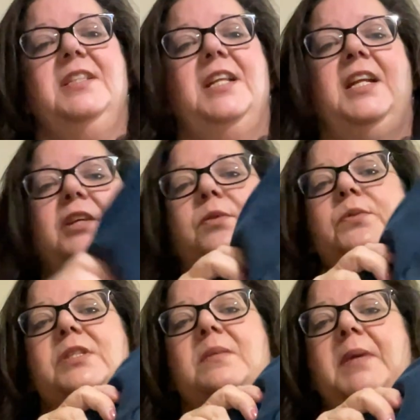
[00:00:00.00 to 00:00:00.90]
that I
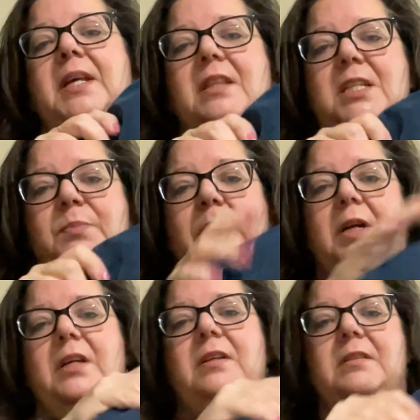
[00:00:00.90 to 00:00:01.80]
used to make this
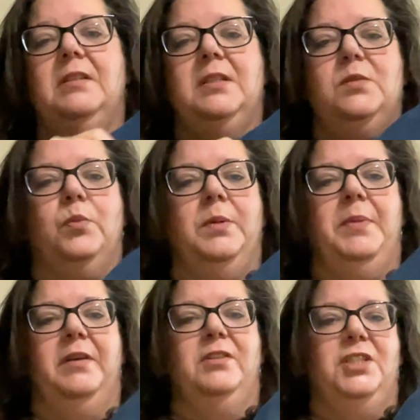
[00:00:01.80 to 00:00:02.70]
part. It's one
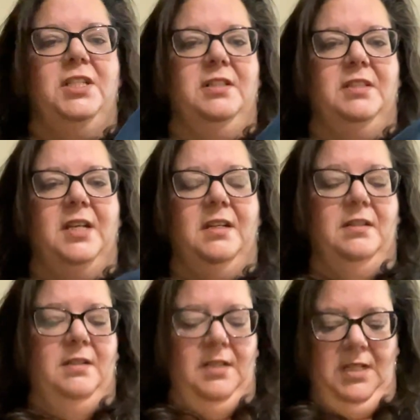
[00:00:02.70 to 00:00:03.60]
pair of jeans that
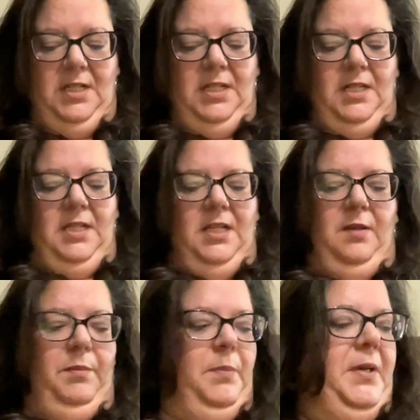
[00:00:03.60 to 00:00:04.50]
helped
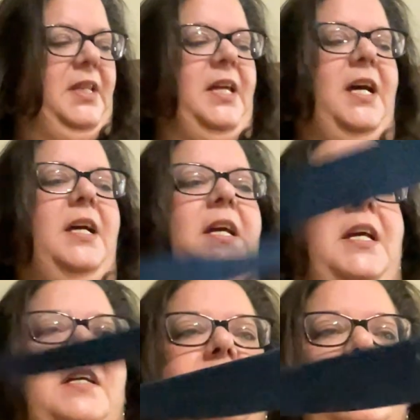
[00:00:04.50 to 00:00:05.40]
me make that,
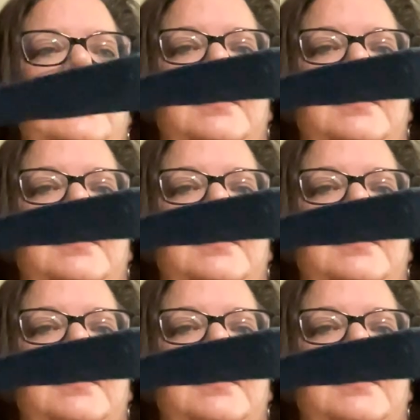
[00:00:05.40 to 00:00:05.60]
and